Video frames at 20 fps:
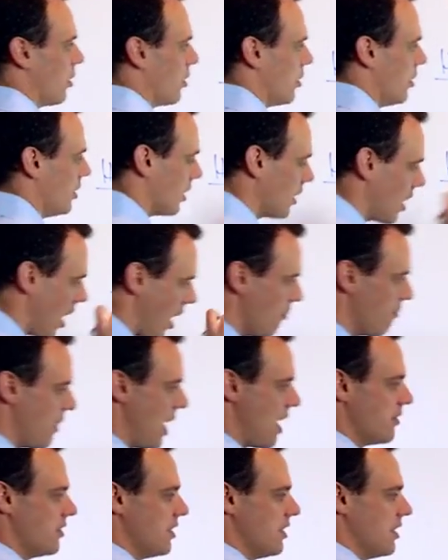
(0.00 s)
and the
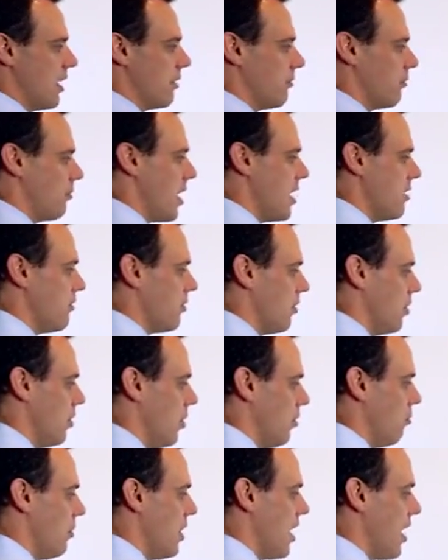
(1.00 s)
compounds in that, right?
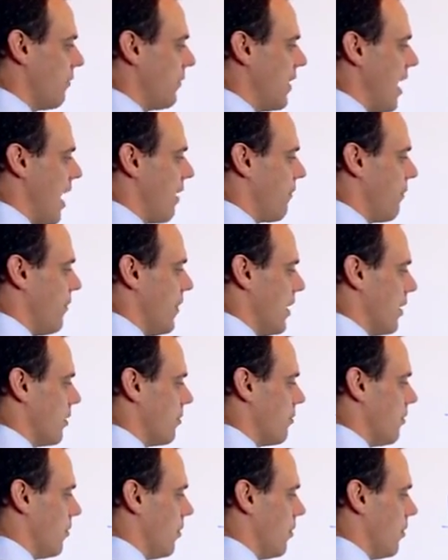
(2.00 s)
We have caffeine.